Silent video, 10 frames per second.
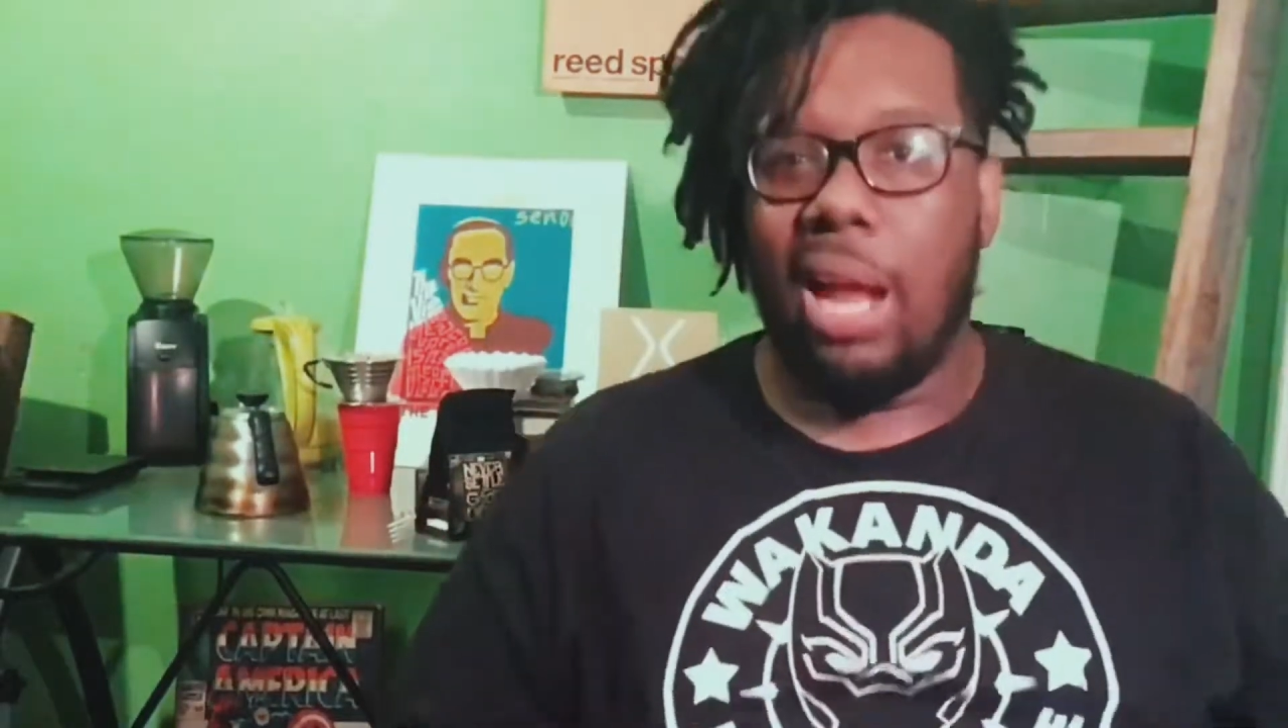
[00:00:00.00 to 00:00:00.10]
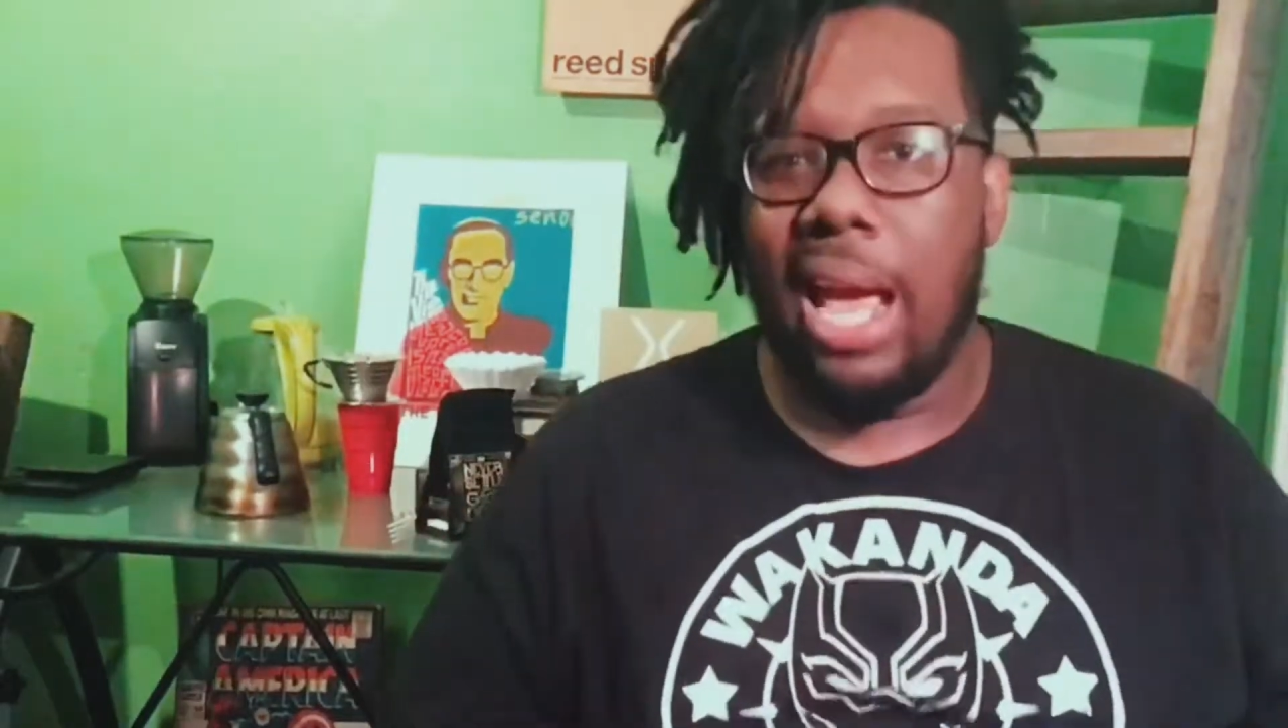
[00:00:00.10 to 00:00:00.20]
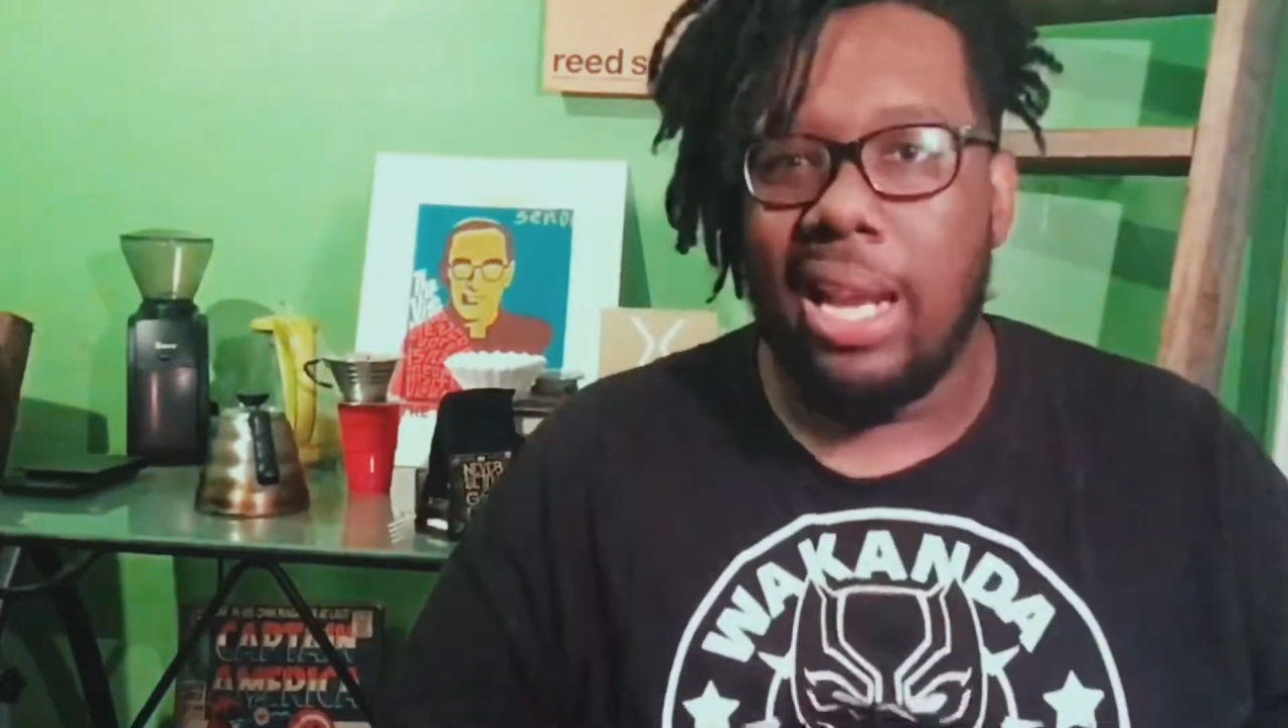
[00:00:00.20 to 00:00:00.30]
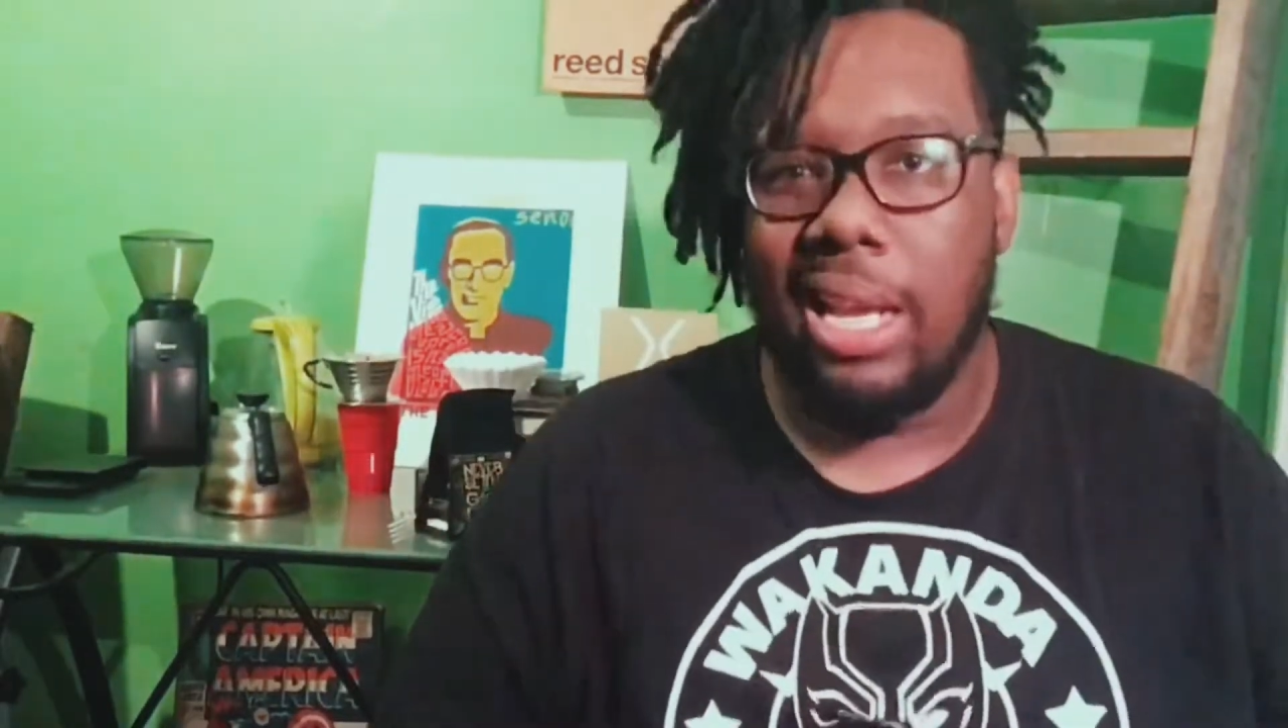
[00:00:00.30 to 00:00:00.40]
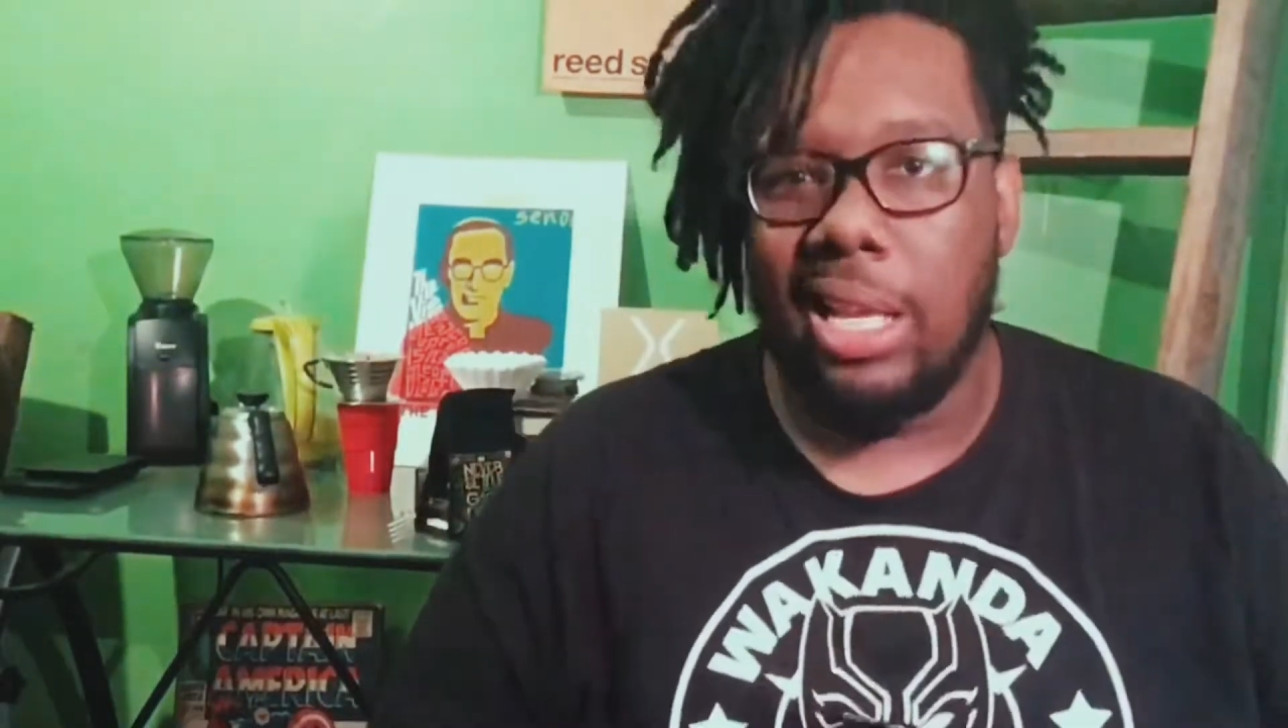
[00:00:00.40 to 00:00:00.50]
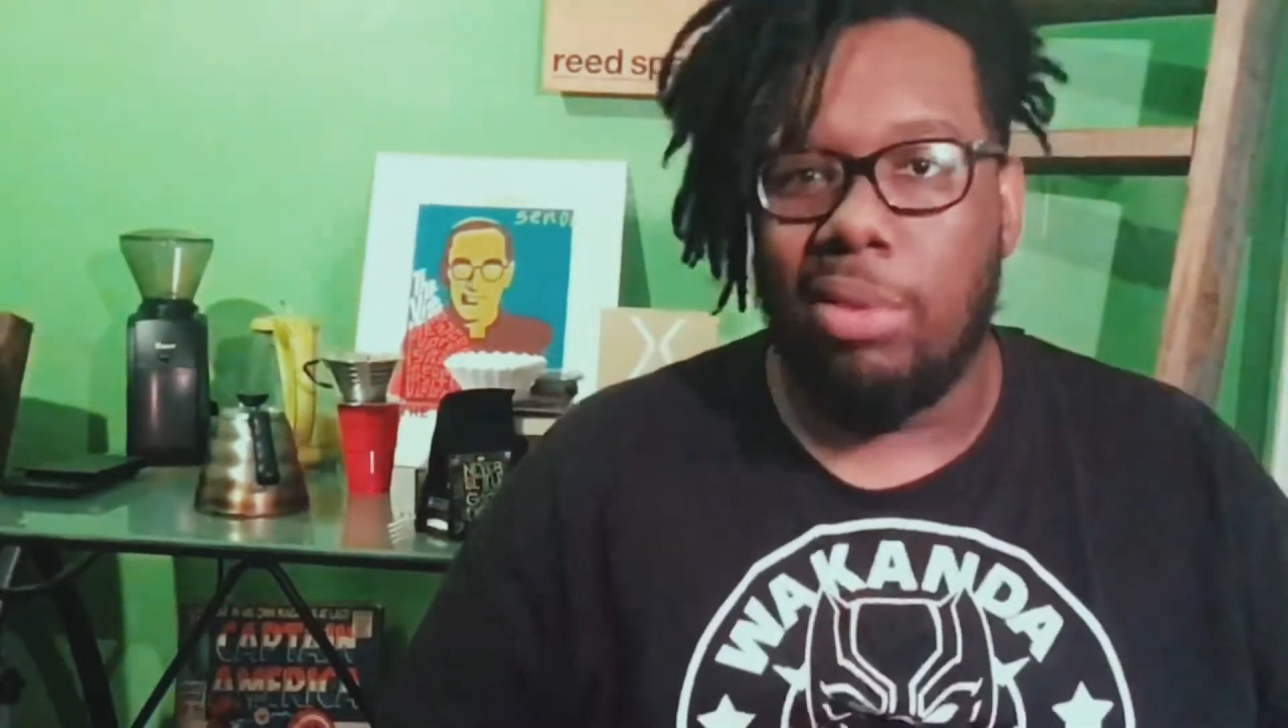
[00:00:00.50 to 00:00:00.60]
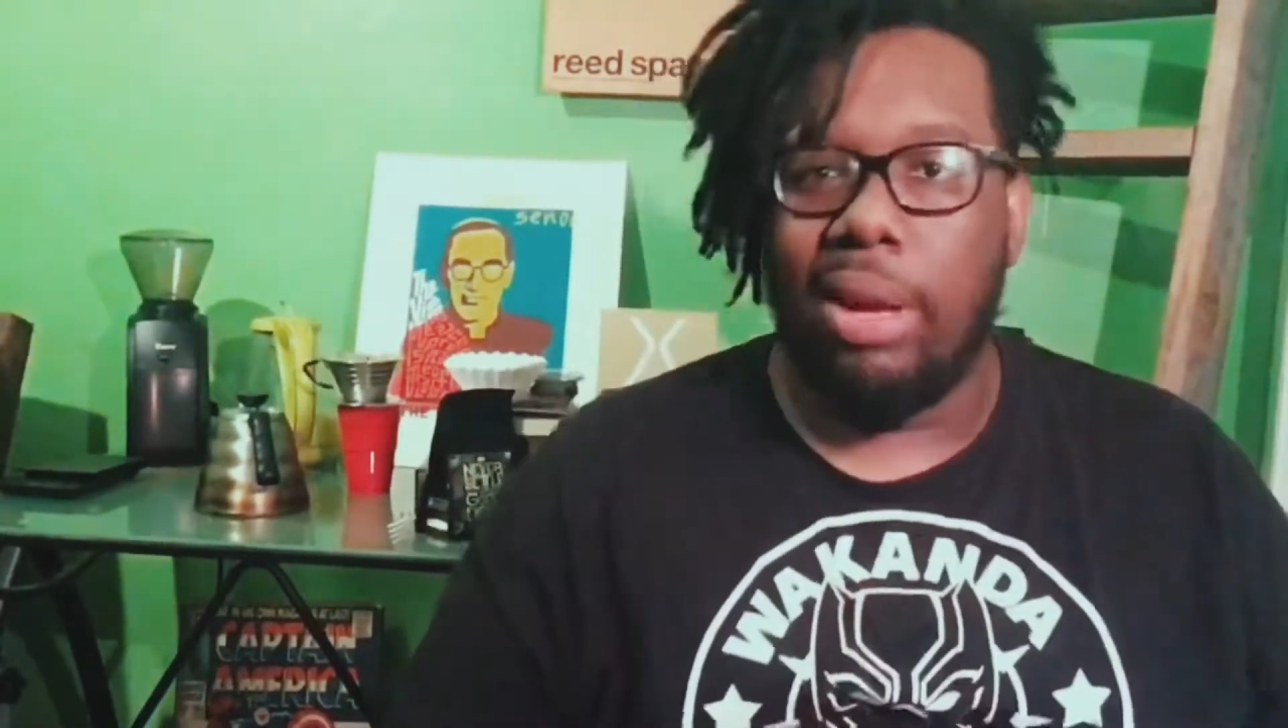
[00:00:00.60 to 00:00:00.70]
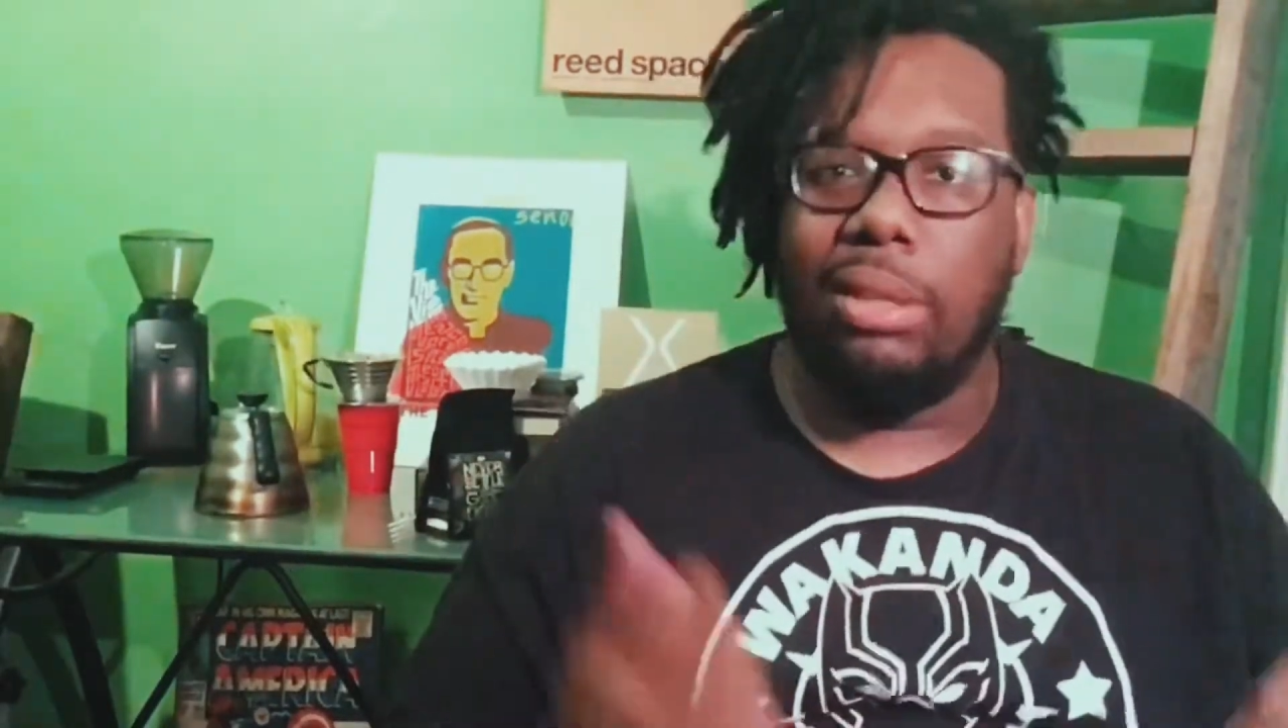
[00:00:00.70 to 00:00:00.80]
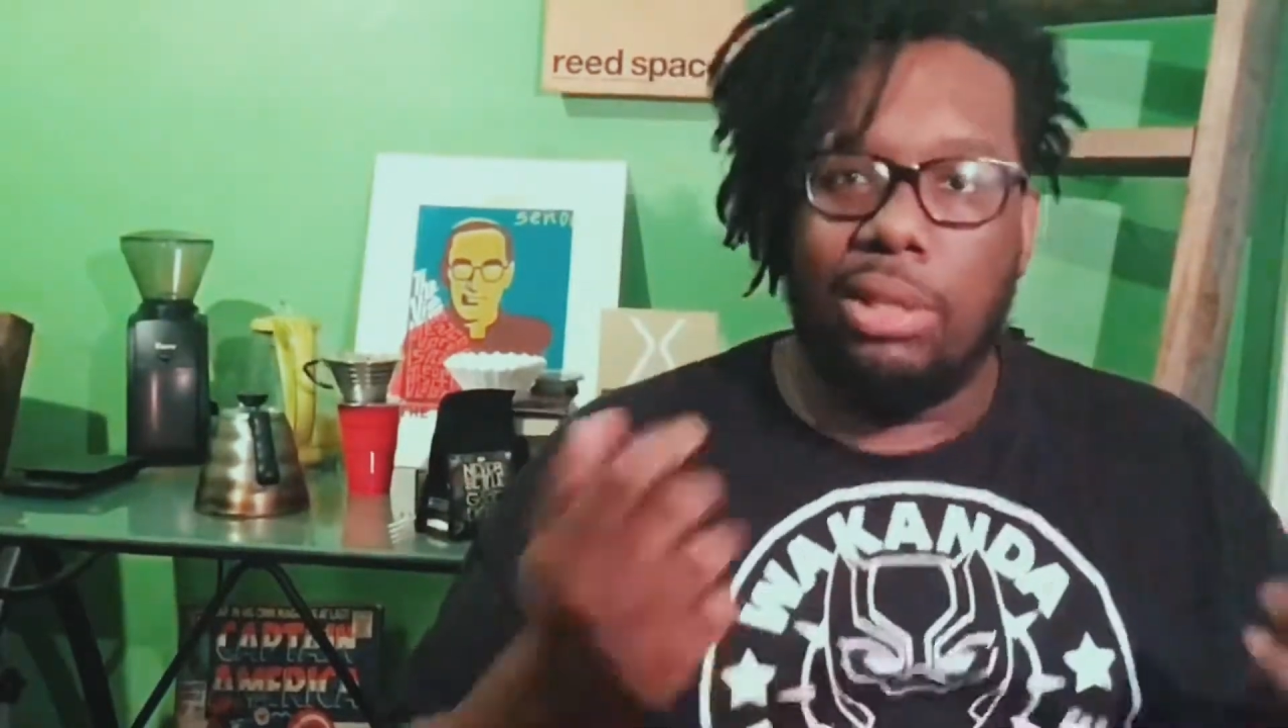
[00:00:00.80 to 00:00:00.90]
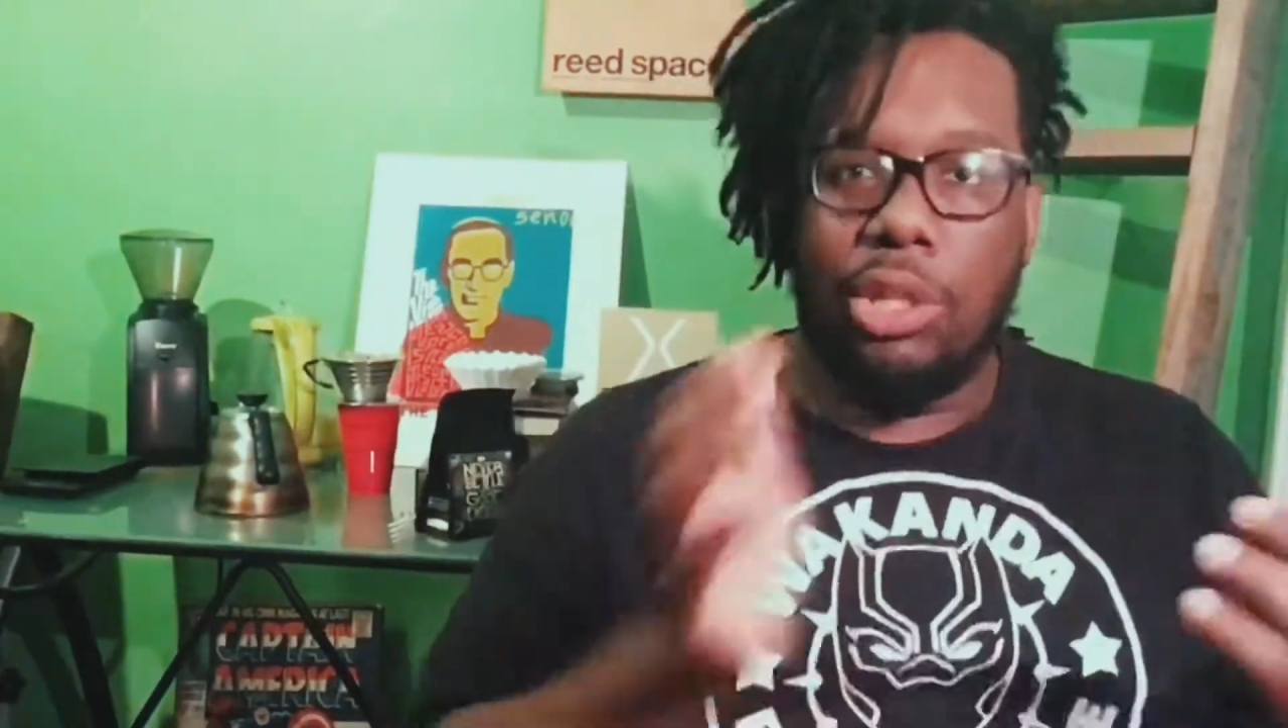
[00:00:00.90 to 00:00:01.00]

when I edit anyway.